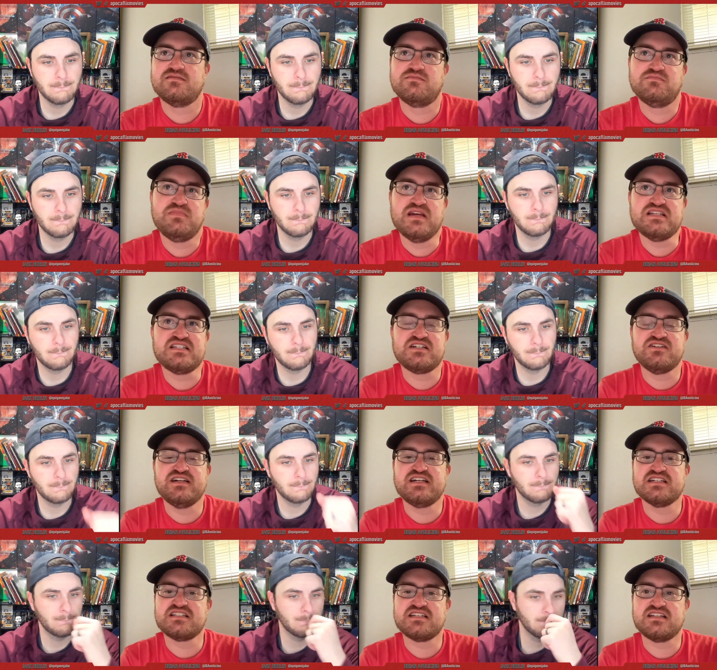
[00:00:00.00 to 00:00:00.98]
Speaker 1: Basically,
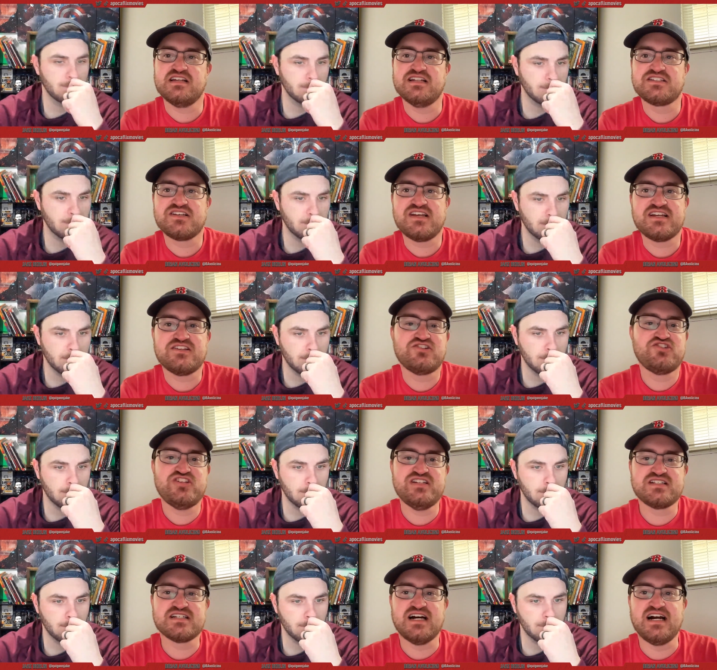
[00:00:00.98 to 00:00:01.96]
because it's like
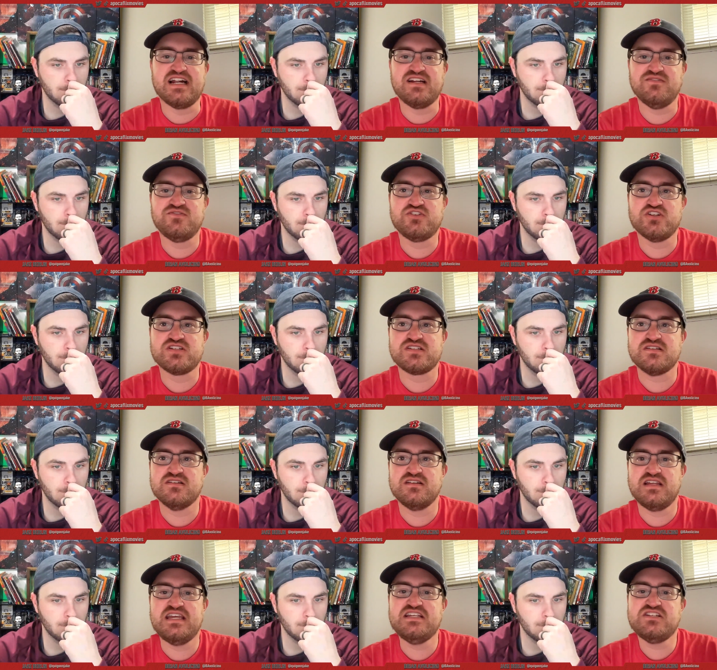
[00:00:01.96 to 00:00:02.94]
she's kind of just
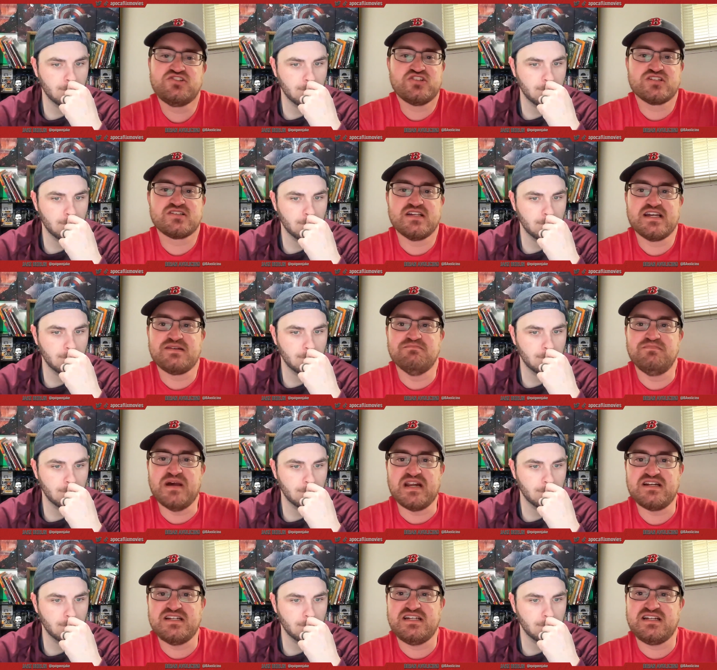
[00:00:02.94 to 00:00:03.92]
he's just like
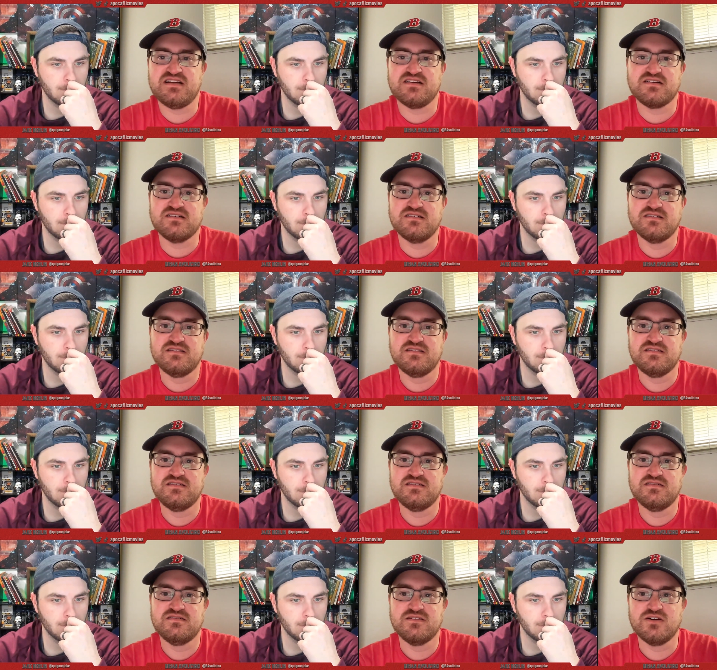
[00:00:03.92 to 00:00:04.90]
bending
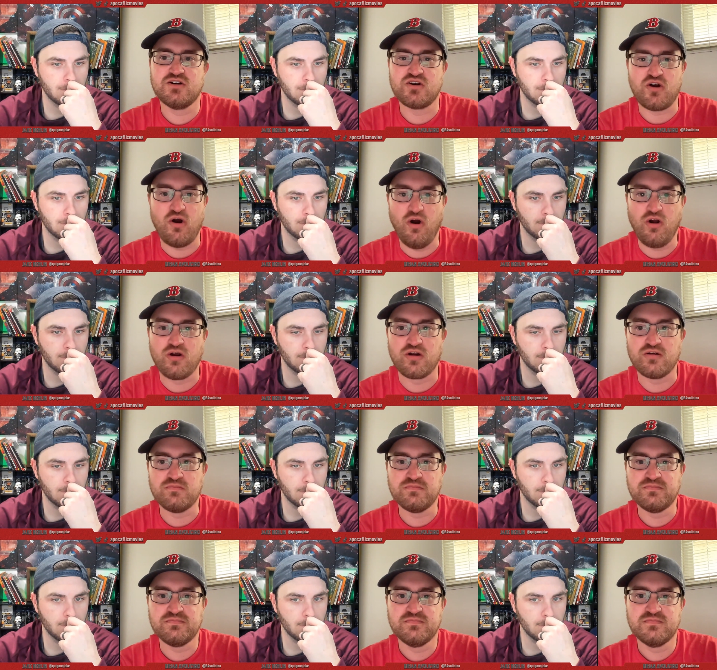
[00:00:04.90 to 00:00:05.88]
her
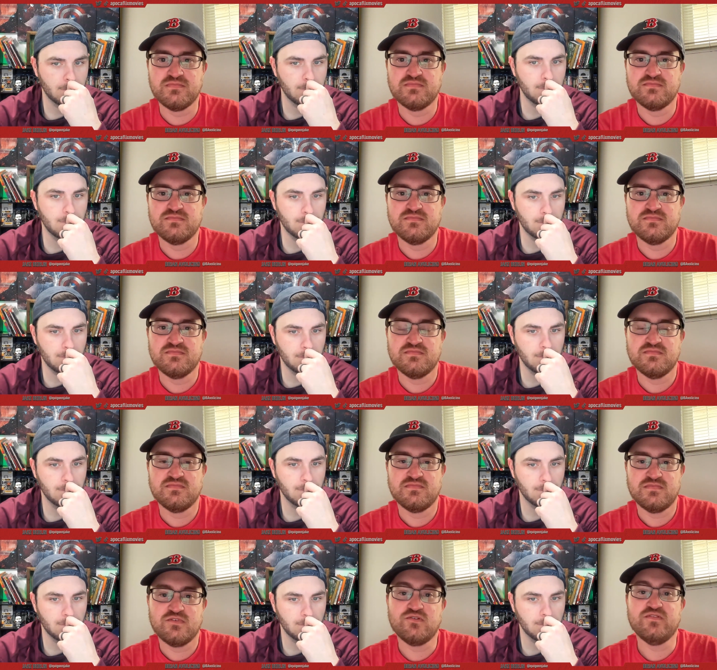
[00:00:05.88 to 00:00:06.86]
arm. Mm-hmm.
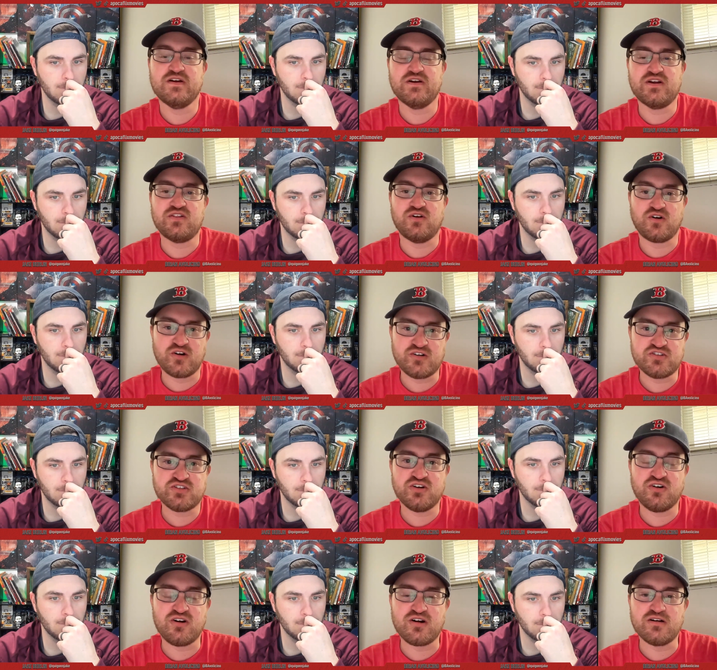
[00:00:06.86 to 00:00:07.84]
Her very large
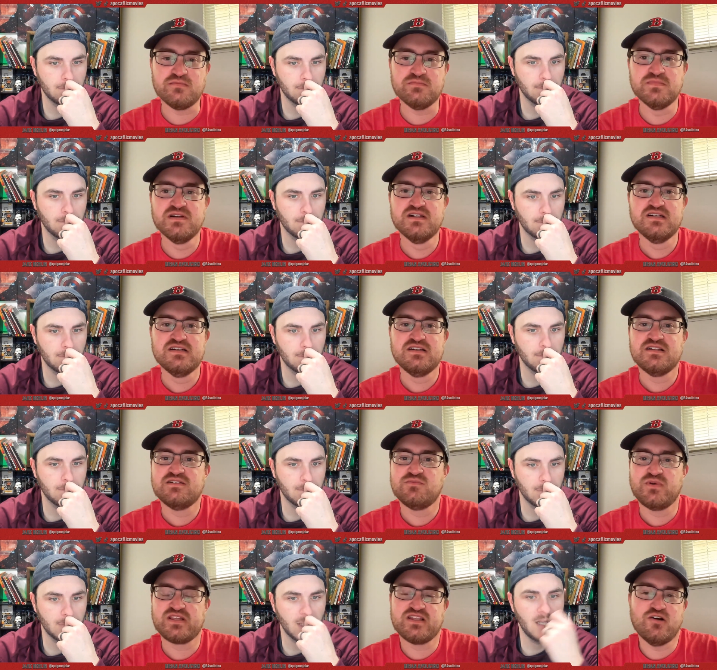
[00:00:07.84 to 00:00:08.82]
arm with